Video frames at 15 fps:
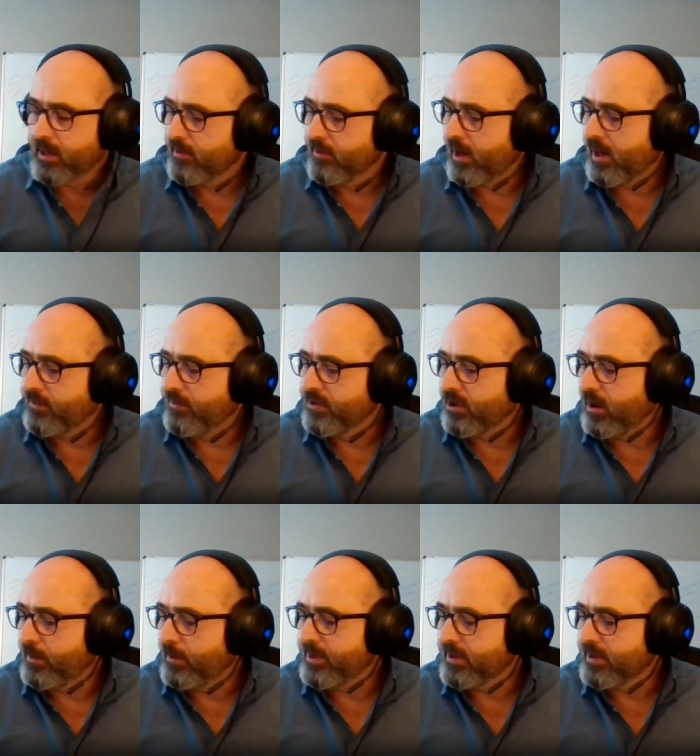I have a
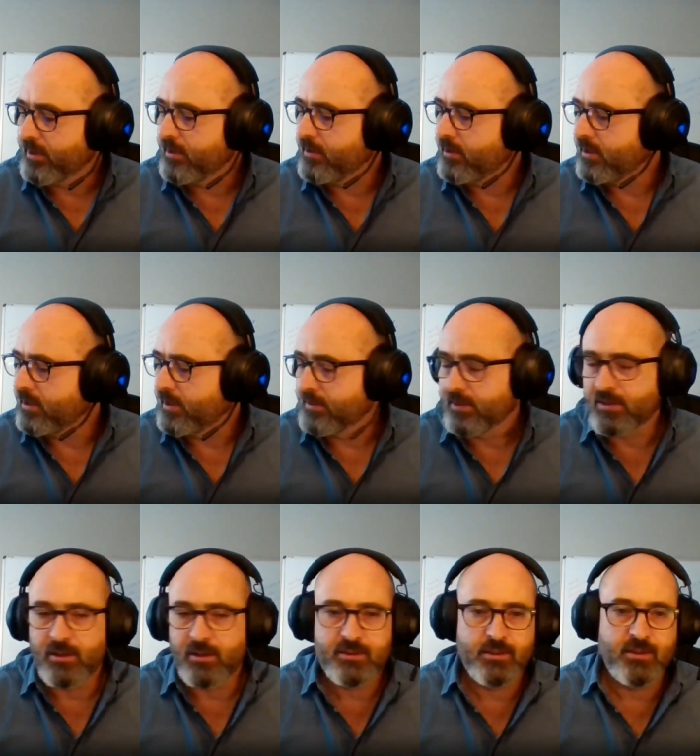topic I'd like to
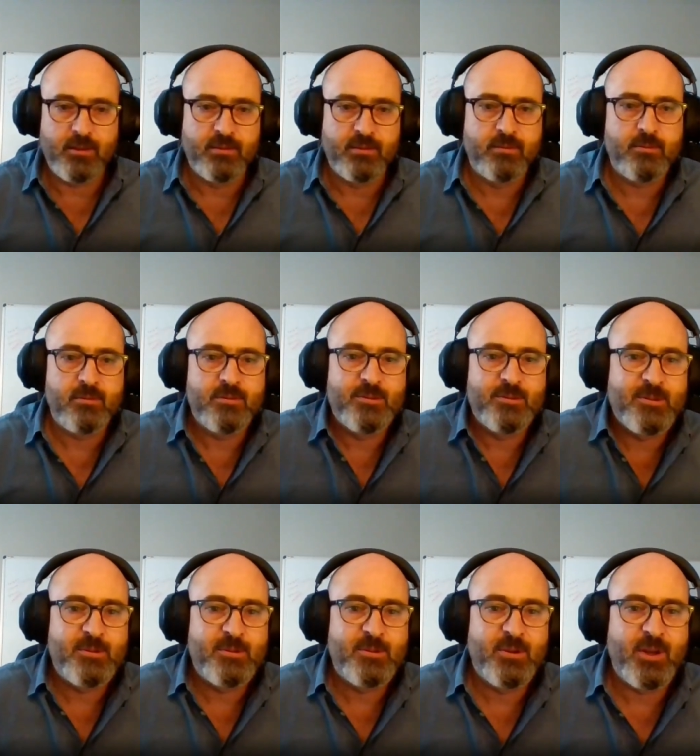talk to you
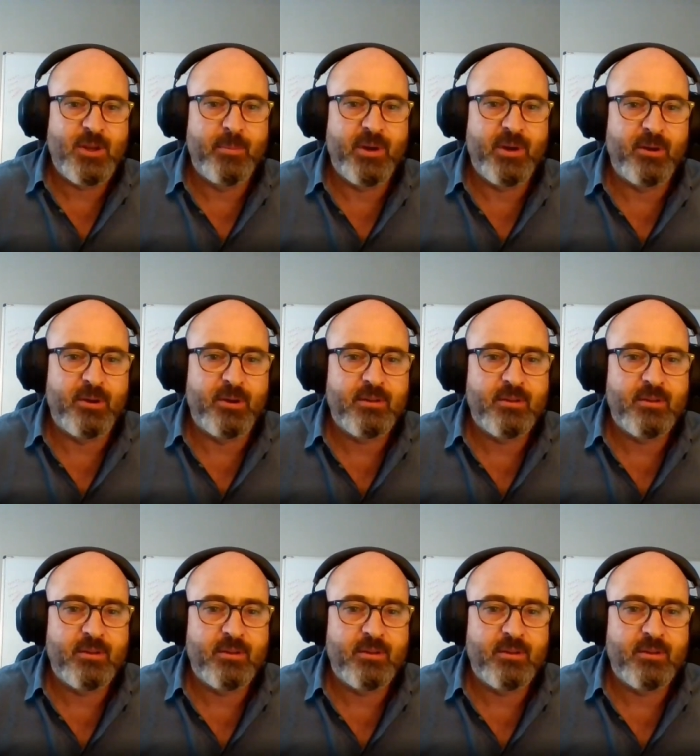about.